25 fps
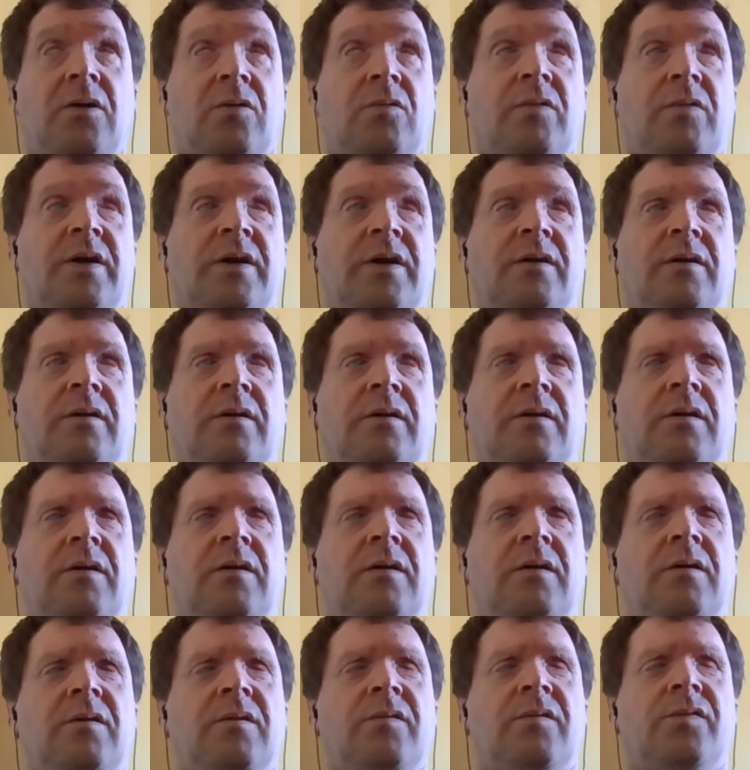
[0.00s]
written
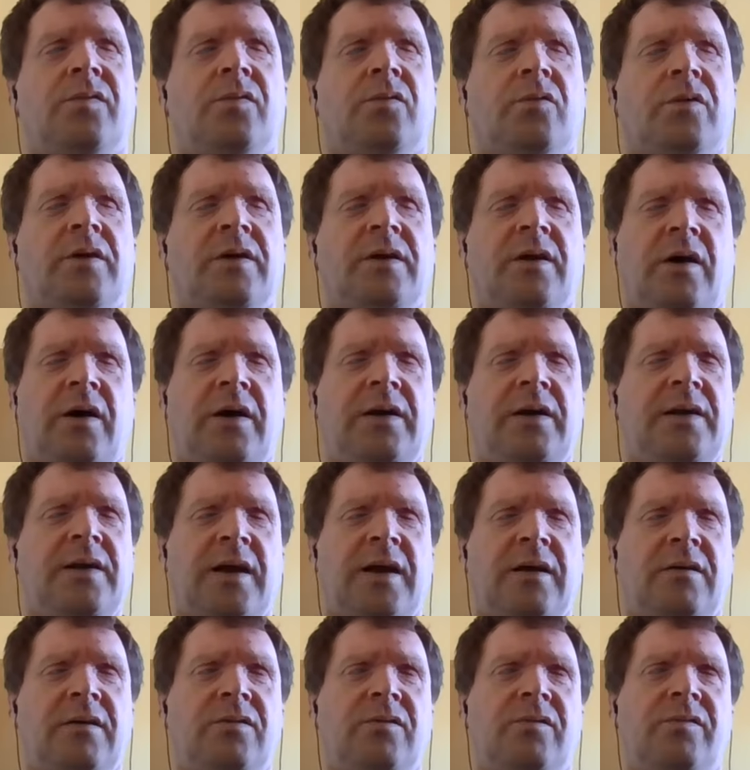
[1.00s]
for a line
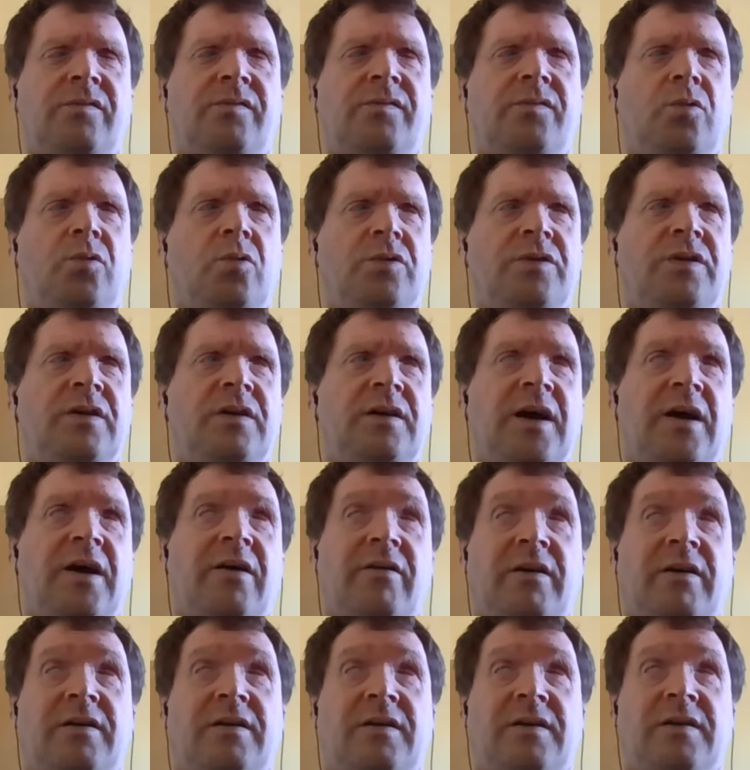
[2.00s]
length of 40
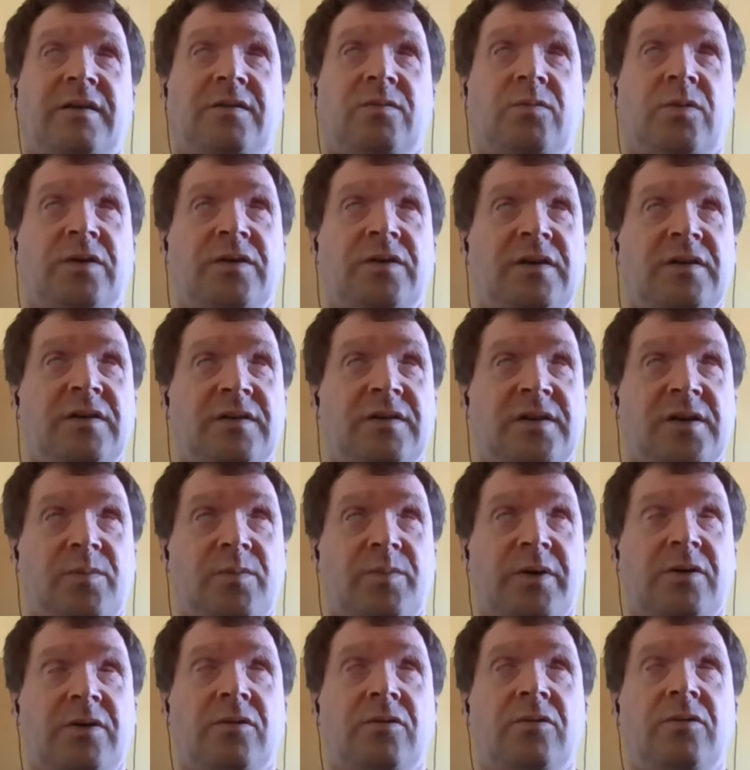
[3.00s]
characters, which is
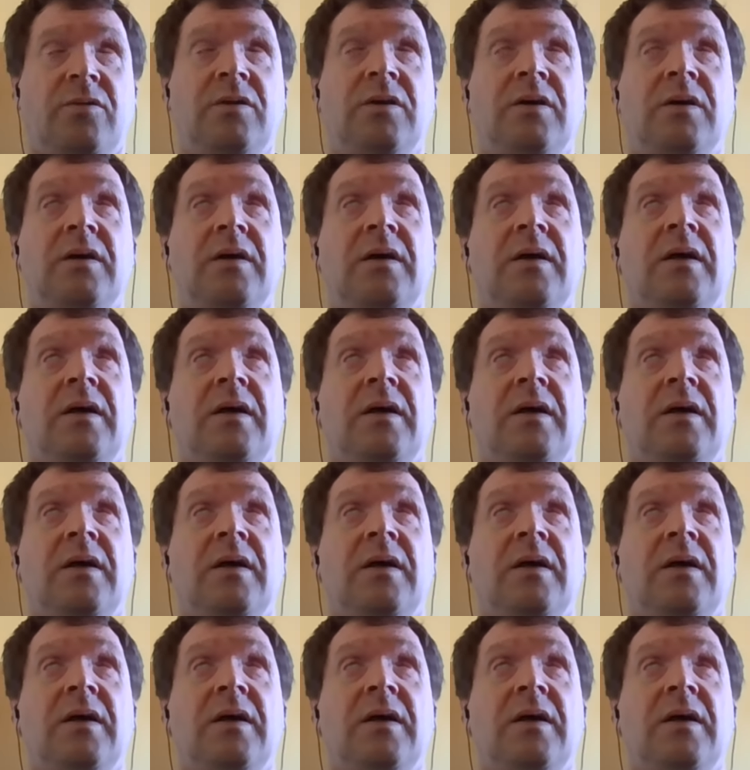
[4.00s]
typical